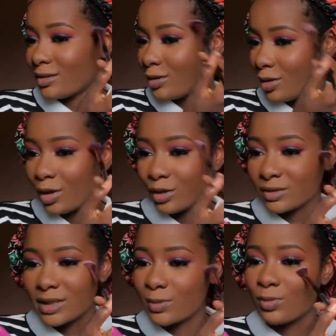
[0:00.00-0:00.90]
all of
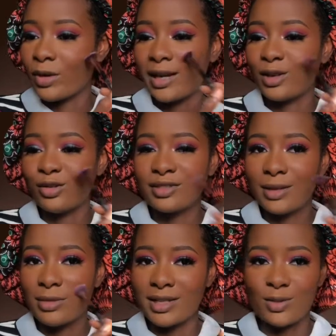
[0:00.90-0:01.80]
these people, I love
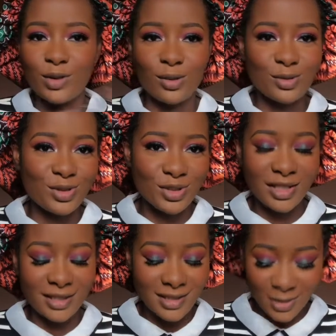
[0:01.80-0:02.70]
them as well. Do you
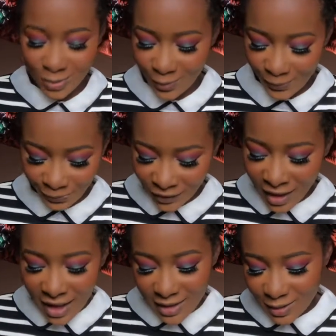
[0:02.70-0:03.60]
get? So
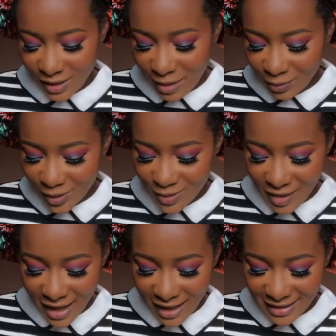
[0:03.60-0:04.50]
now I'm going to
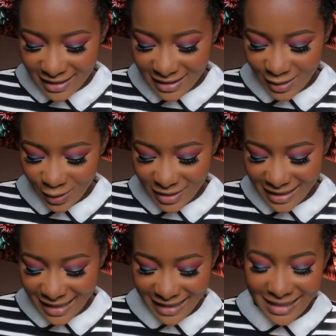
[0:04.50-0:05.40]
add just
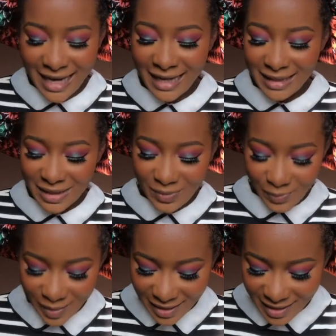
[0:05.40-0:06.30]
a tiny
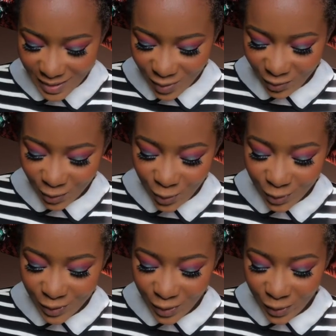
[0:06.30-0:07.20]
bit of
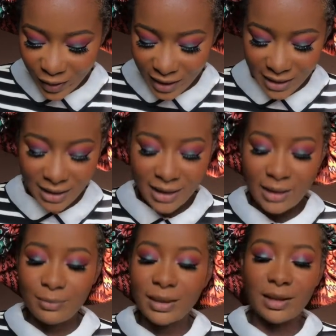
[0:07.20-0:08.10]
gold coin
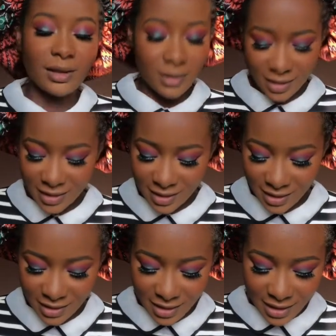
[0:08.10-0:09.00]

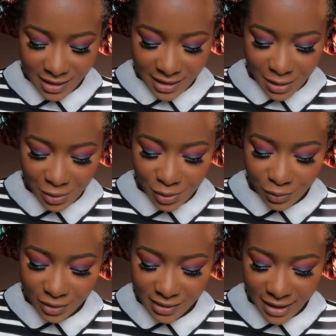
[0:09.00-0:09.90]
because that one
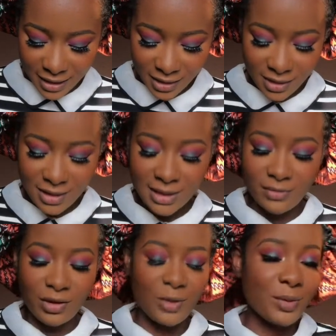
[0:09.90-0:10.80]
looks like it's
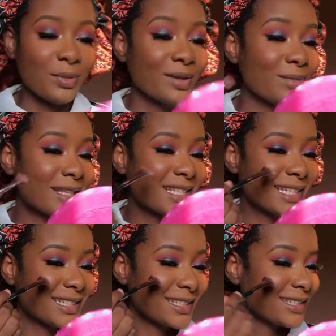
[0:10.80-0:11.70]
very
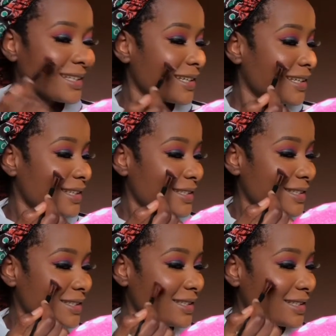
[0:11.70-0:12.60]
pigmented.
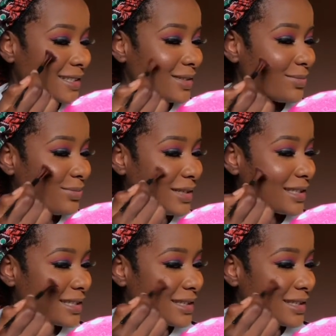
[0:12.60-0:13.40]
So just a bit,